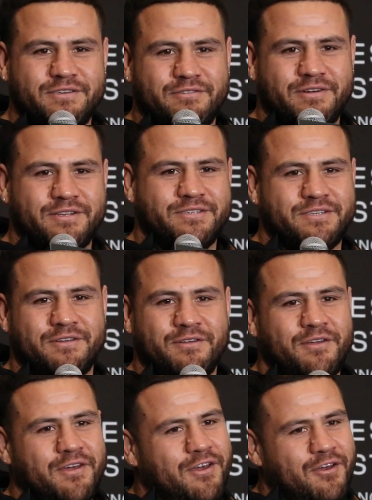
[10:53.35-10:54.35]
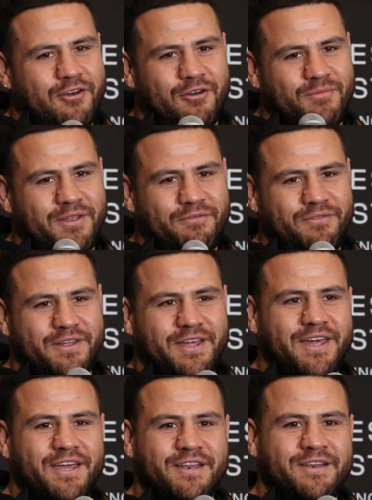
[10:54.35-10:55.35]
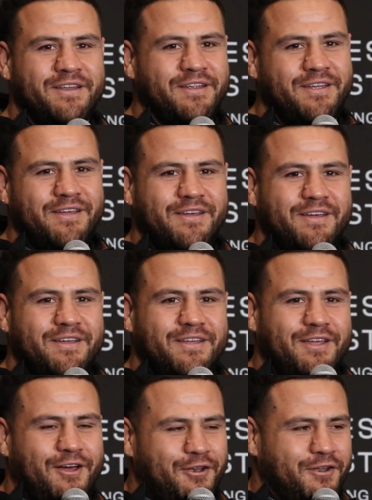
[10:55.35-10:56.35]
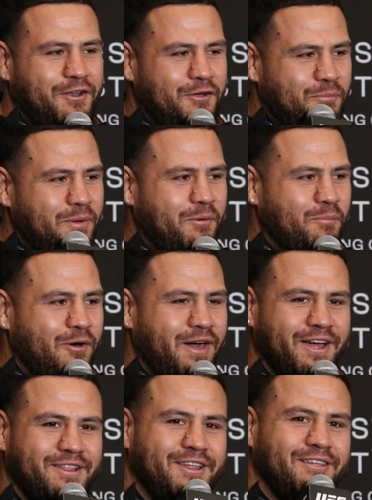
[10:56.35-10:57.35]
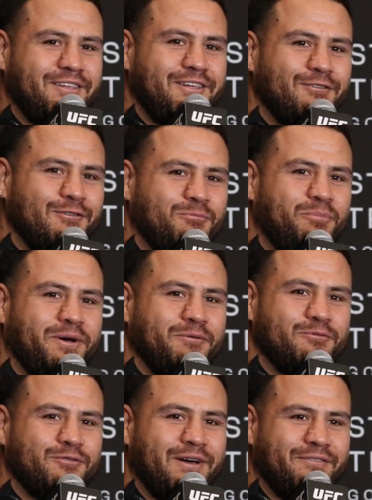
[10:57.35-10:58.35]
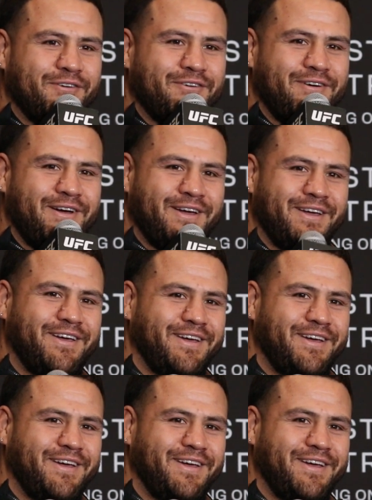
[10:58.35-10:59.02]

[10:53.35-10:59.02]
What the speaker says: crowd, so I'm definitely keen. I don't know about my acting skills, but we'll have a crack.